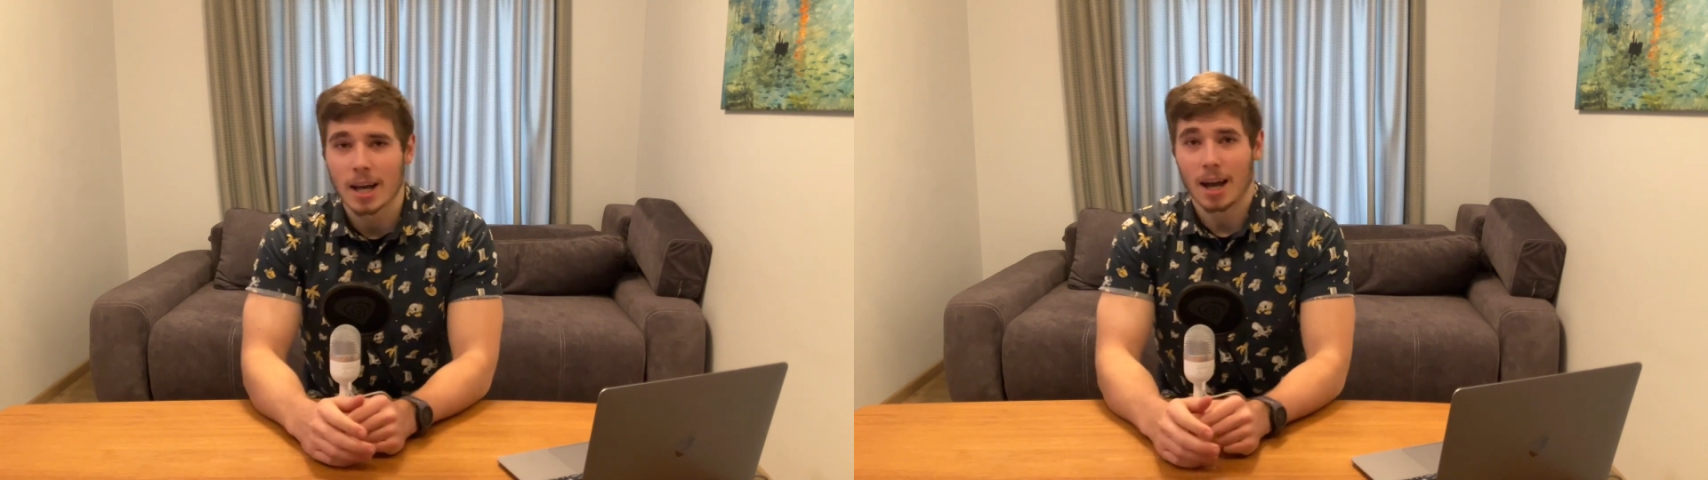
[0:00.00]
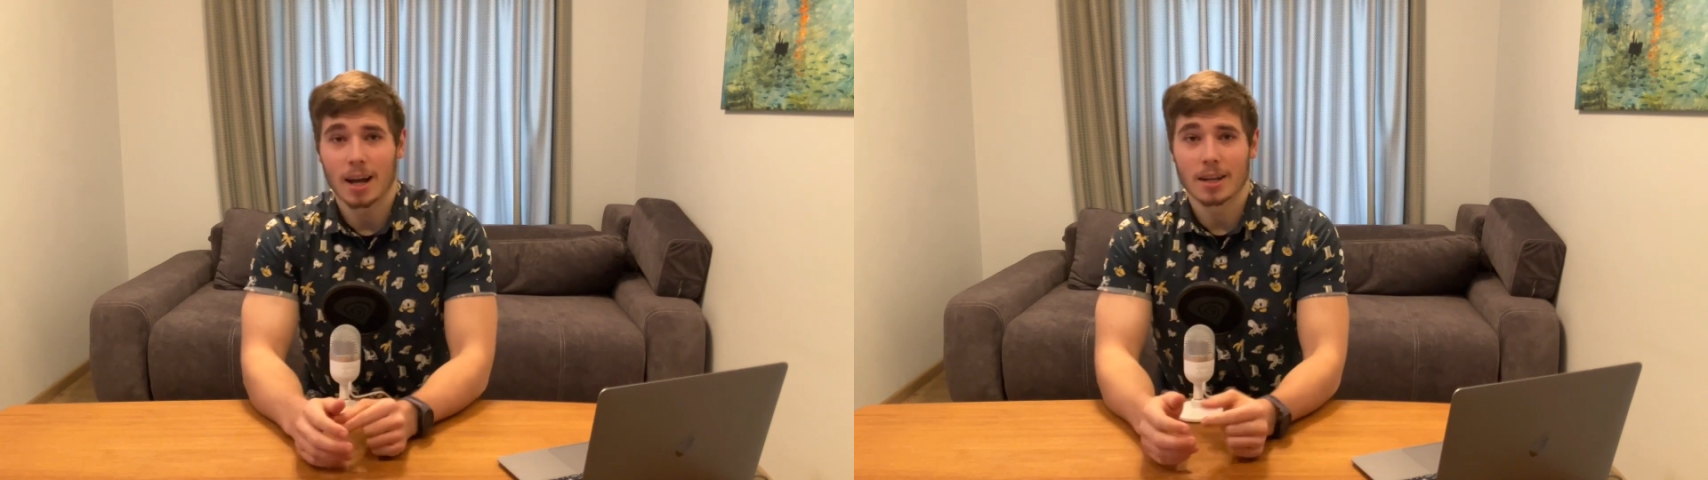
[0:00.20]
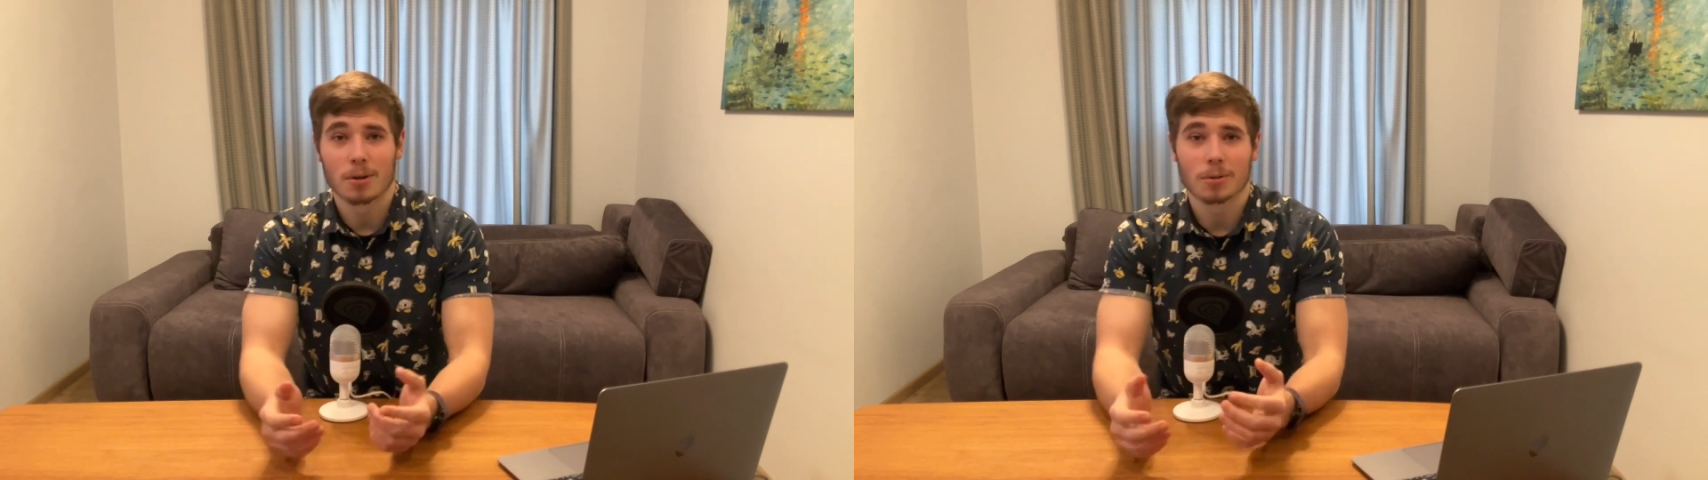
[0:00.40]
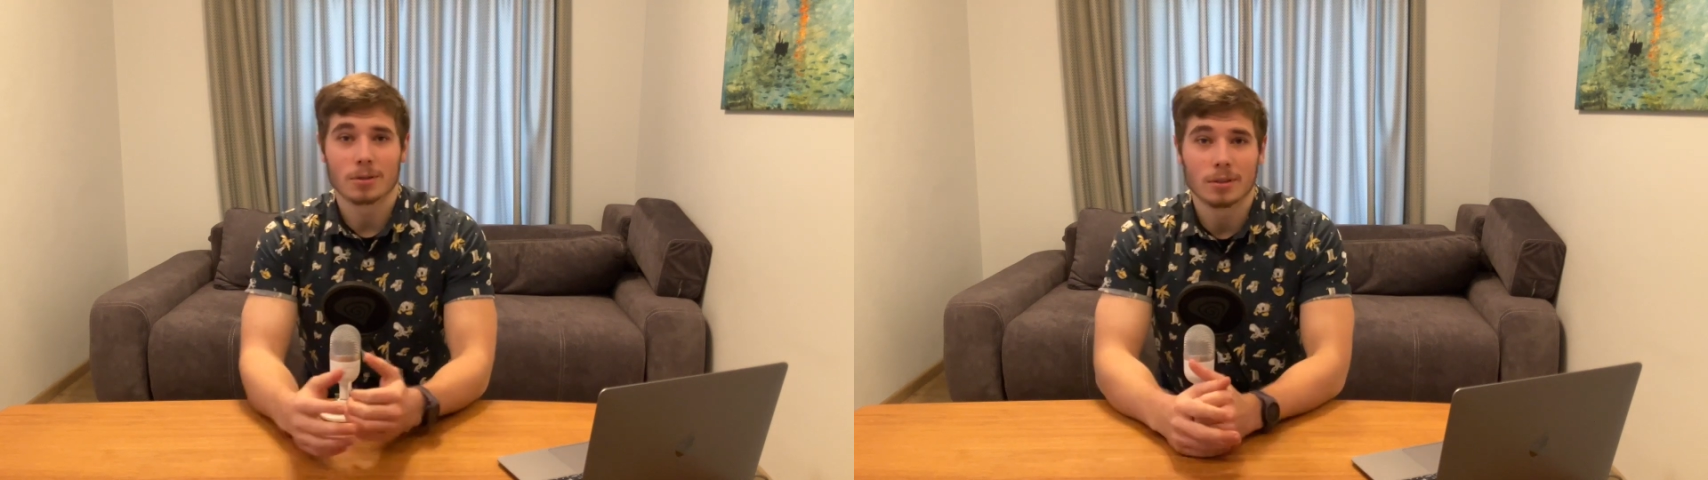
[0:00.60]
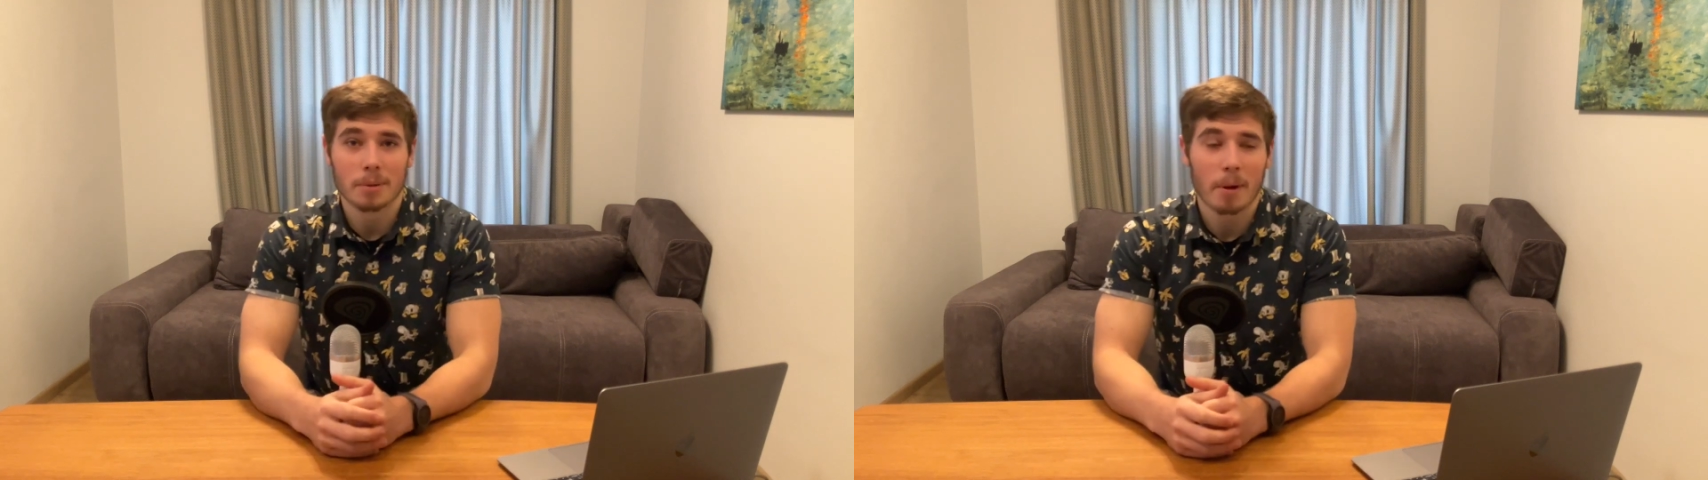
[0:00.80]
I don't
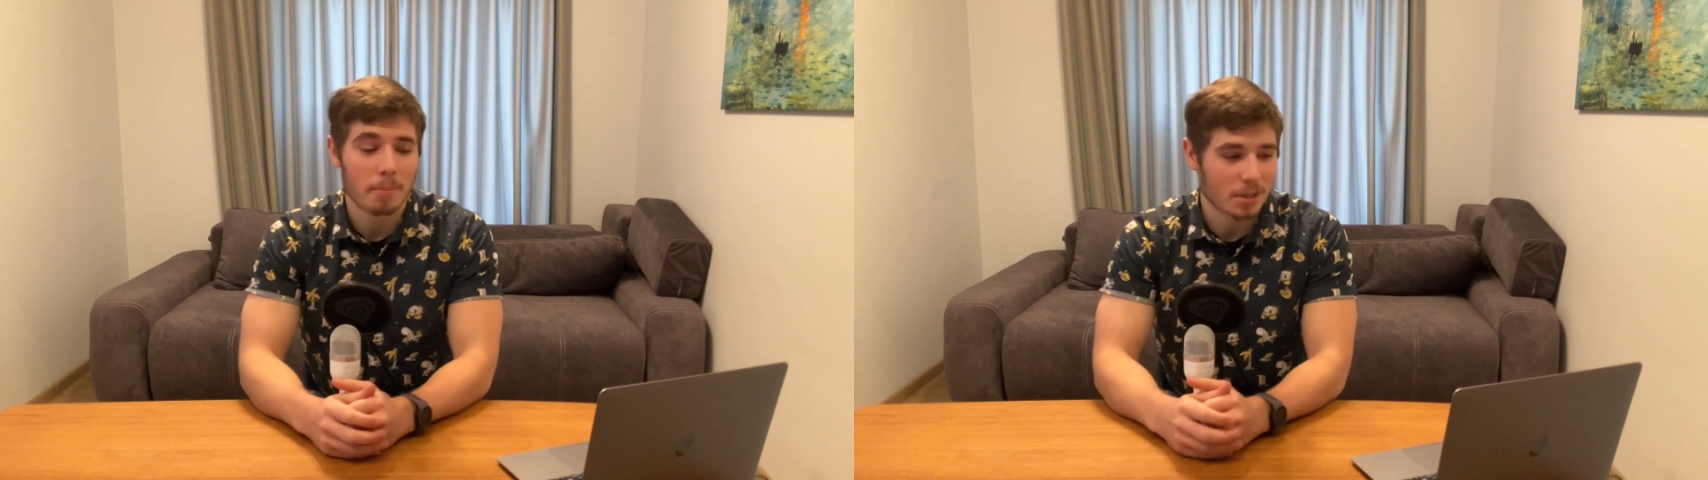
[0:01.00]
remember